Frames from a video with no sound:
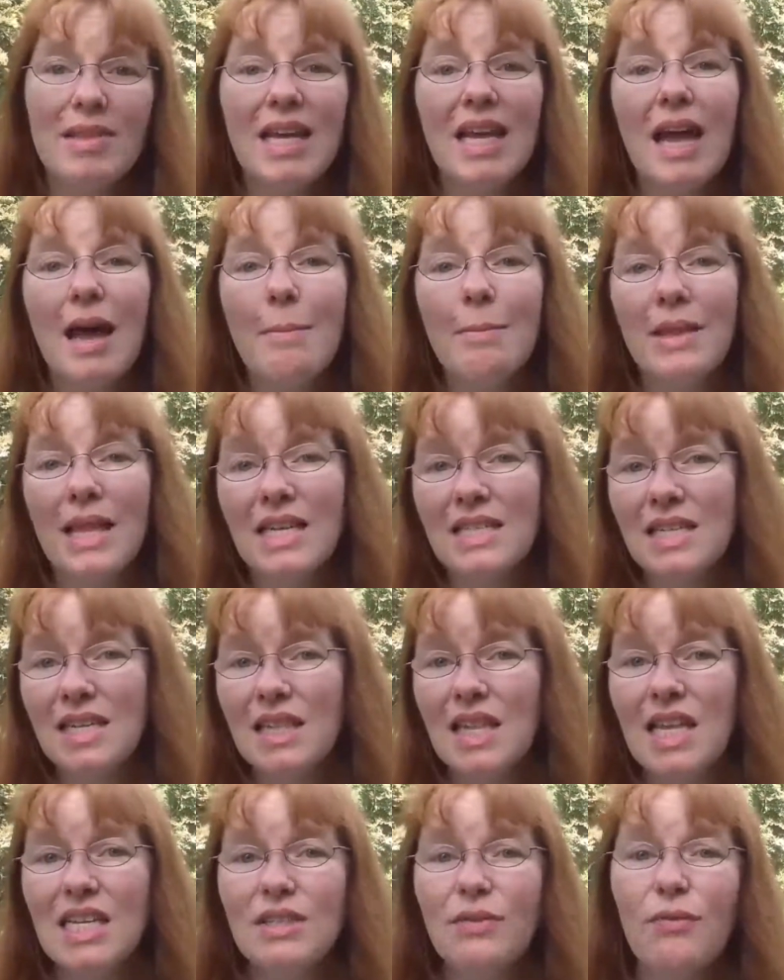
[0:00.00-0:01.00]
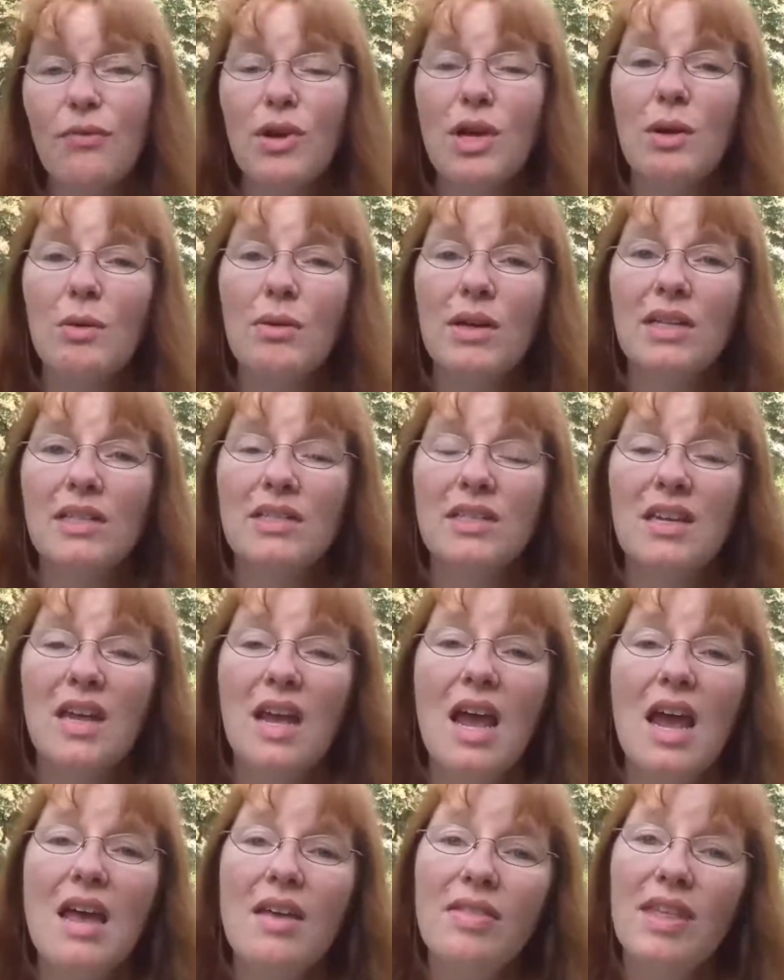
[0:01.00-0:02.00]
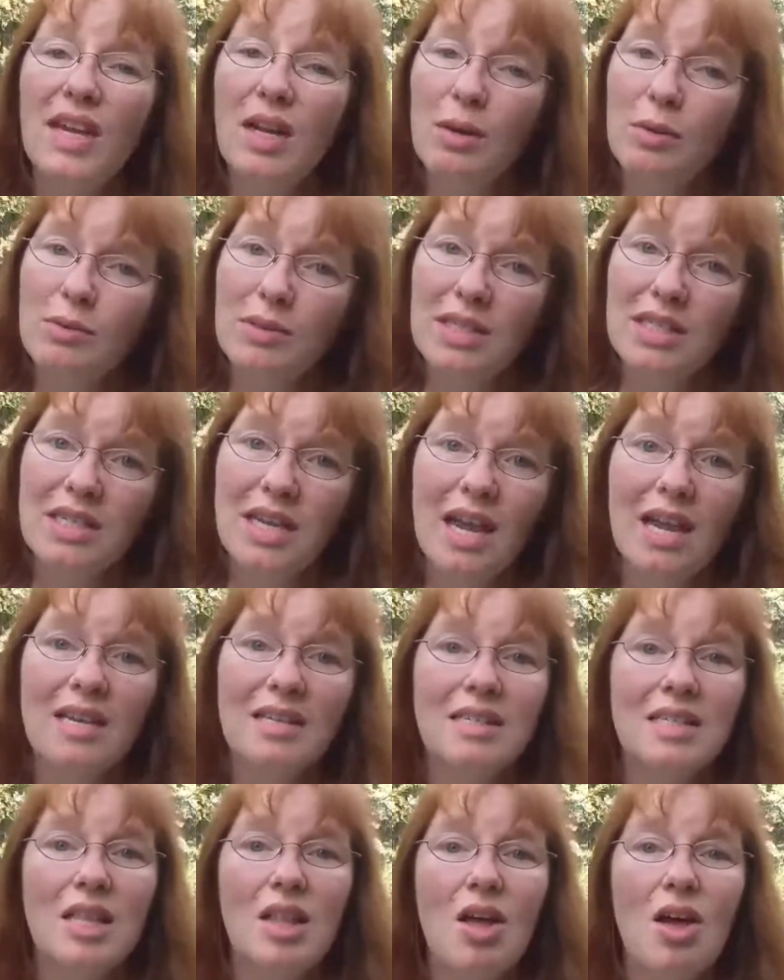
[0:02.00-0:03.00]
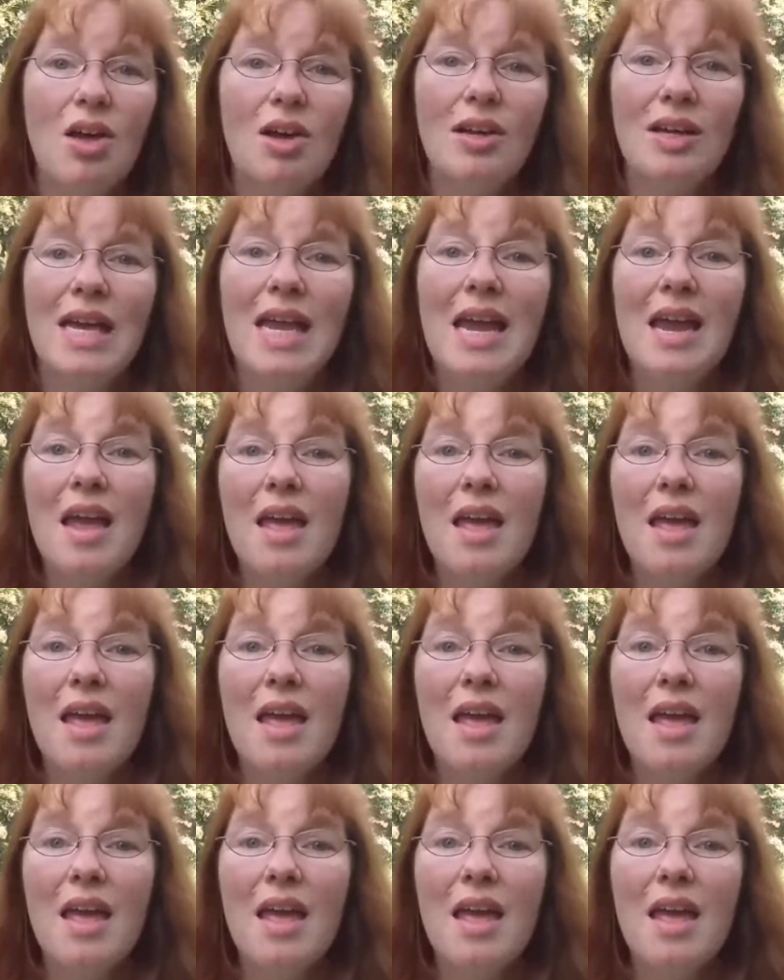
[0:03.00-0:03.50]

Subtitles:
they come less and less frequent. They don't stay as long.